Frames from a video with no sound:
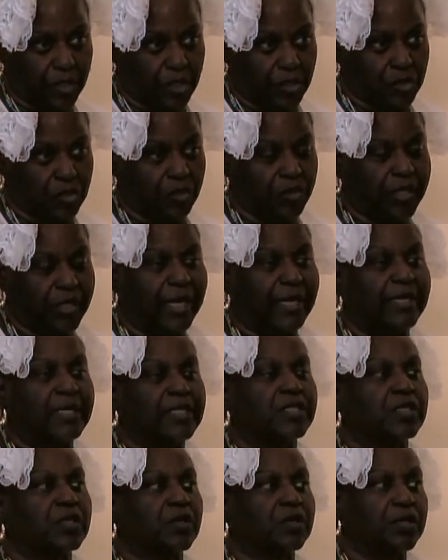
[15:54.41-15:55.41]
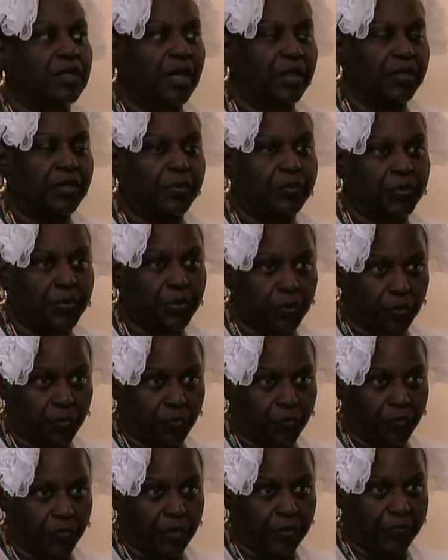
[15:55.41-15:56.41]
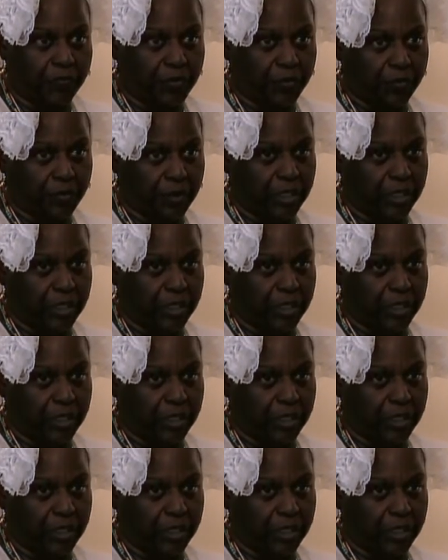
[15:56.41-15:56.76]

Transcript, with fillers: So that is another proof of the